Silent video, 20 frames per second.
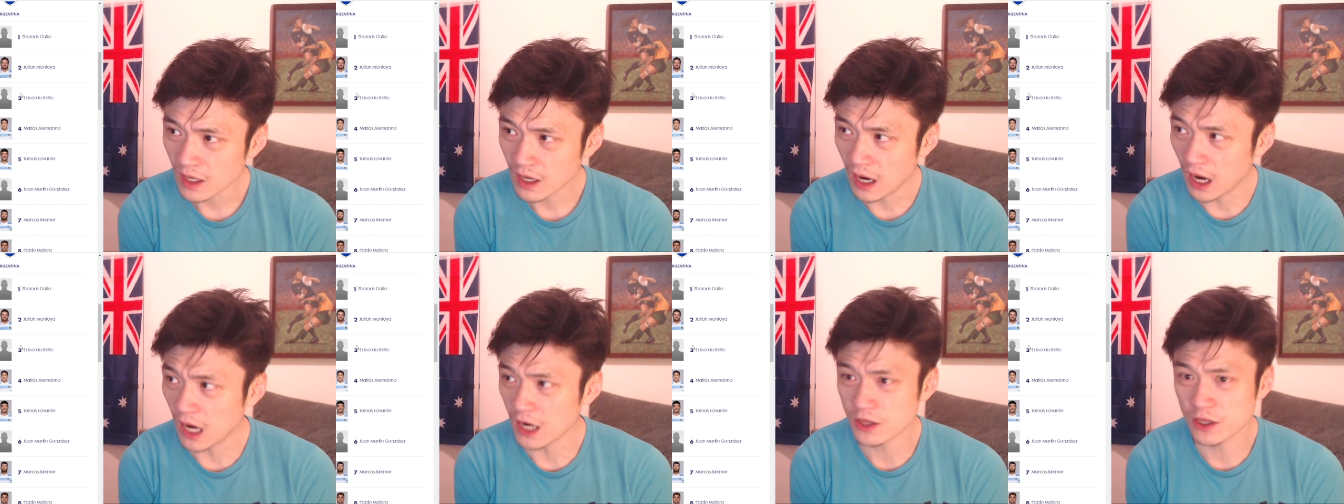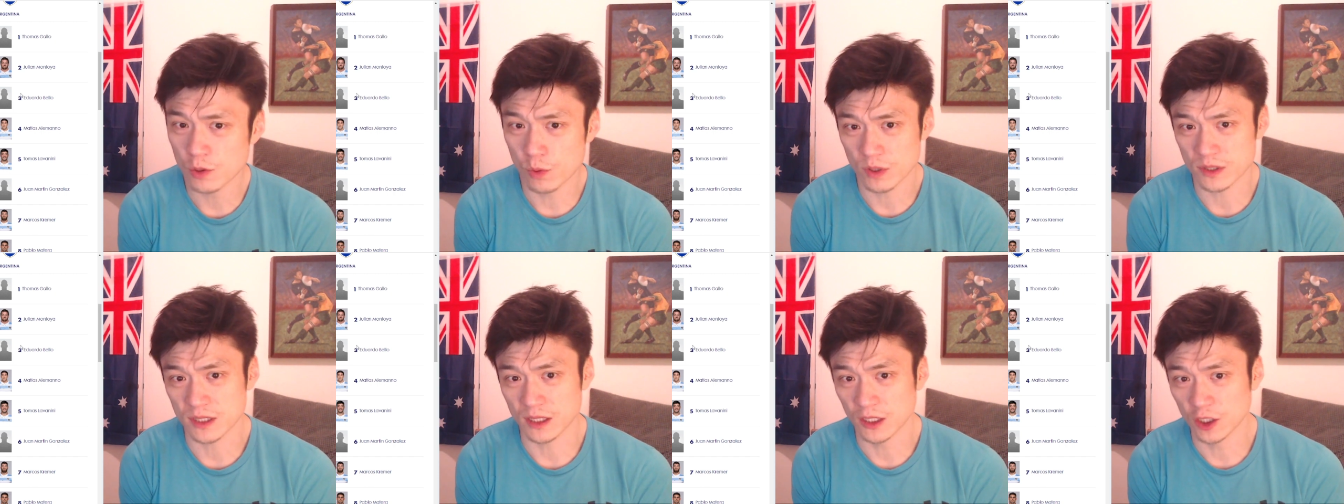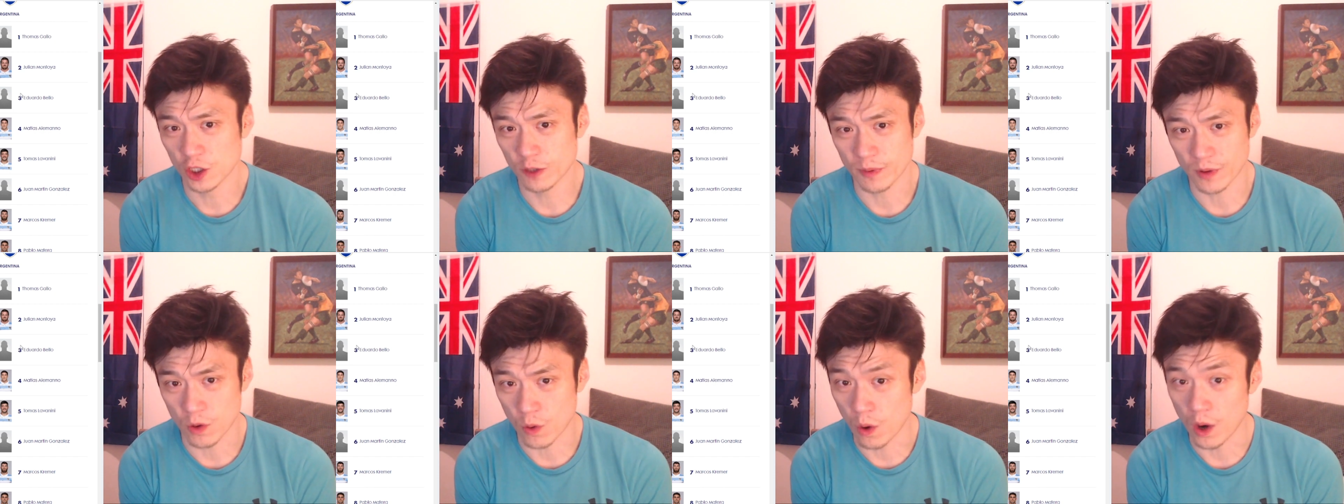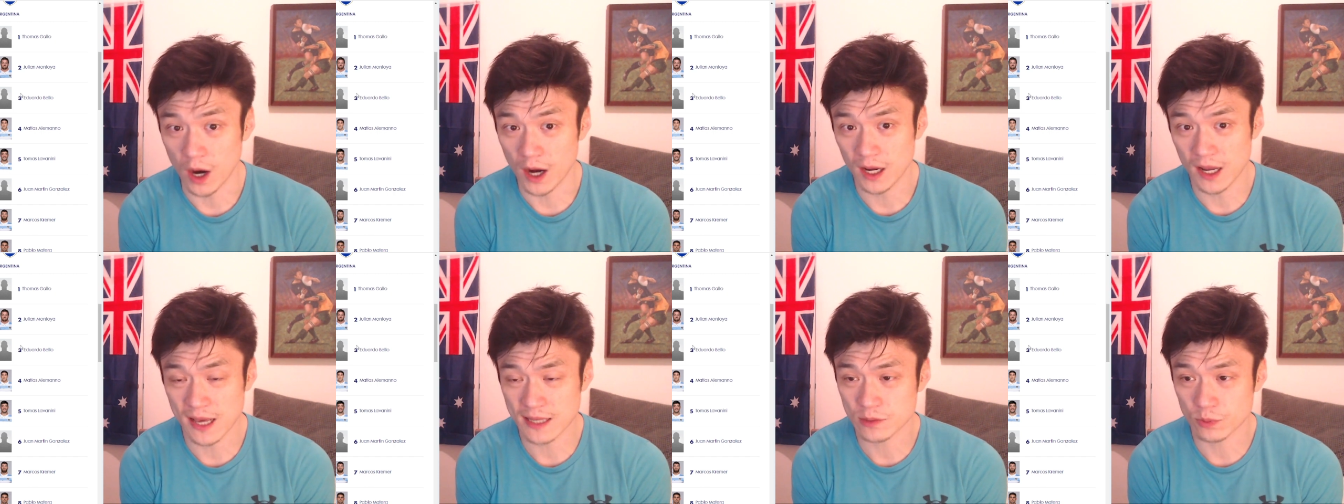I thought was a little bit
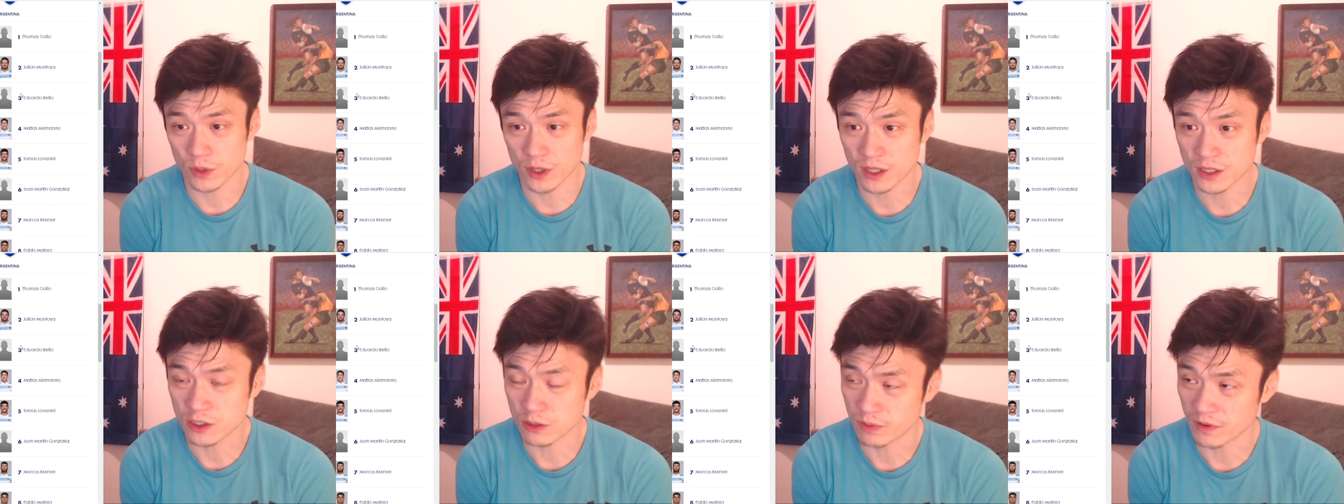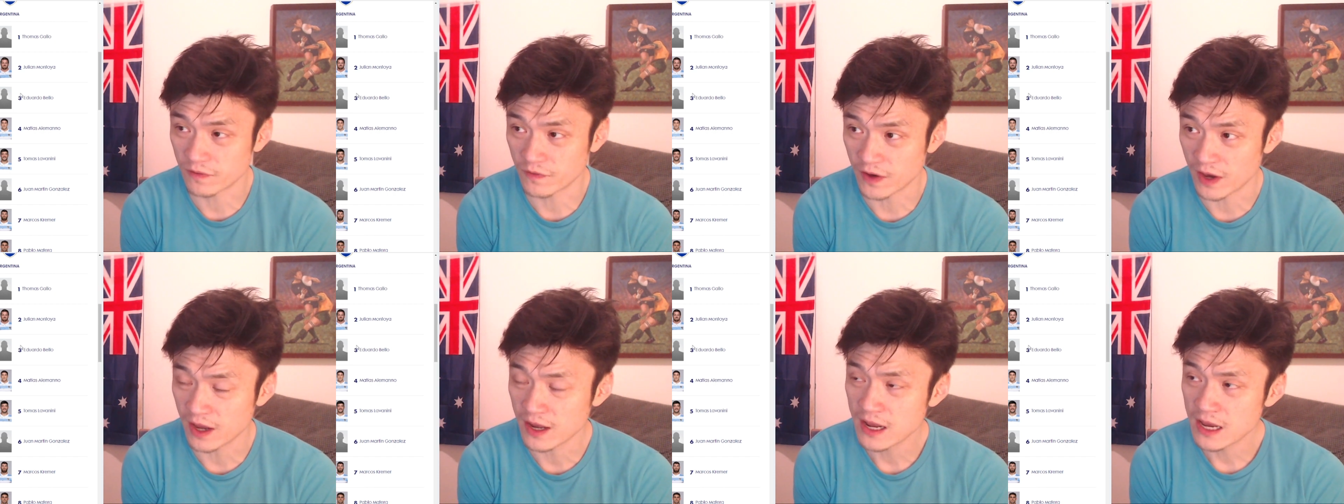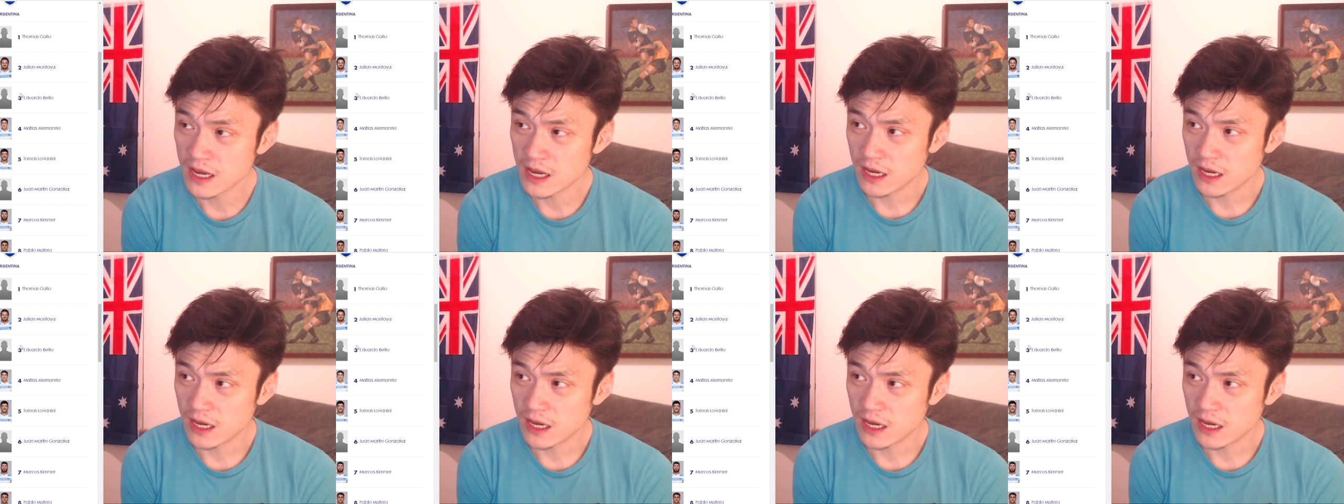quiet last week, to be fair.